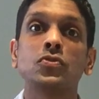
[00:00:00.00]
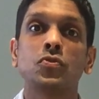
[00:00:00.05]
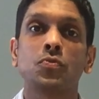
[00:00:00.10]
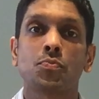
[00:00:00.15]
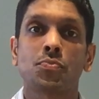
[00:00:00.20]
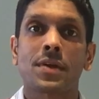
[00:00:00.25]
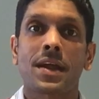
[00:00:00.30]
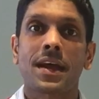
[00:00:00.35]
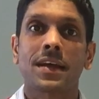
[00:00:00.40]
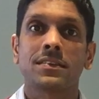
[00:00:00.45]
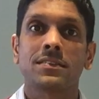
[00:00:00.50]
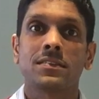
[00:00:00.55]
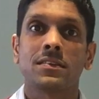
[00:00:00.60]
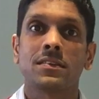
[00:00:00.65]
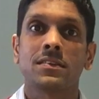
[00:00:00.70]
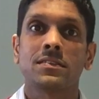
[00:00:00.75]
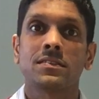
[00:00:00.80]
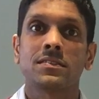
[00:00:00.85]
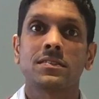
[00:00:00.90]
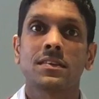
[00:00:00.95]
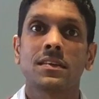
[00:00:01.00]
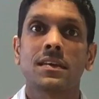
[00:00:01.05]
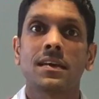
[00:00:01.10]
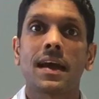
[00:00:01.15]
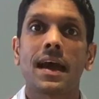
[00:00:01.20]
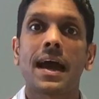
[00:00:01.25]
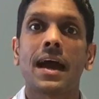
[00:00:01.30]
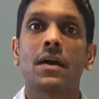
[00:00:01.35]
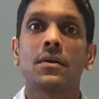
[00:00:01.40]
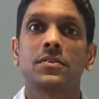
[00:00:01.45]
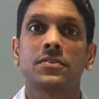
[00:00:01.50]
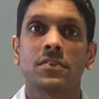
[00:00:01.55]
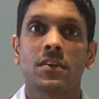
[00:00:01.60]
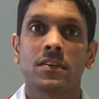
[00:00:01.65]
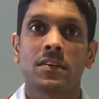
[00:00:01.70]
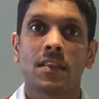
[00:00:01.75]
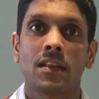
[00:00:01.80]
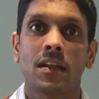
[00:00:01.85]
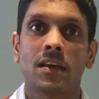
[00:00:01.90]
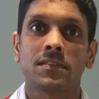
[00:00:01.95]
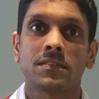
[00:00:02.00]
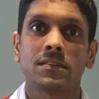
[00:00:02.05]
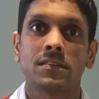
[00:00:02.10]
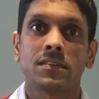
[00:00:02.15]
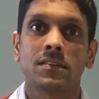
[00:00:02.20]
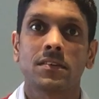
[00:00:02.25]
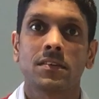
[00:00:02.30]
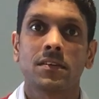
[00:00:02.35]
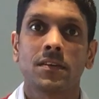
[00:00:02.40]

to practice outside of the lesson,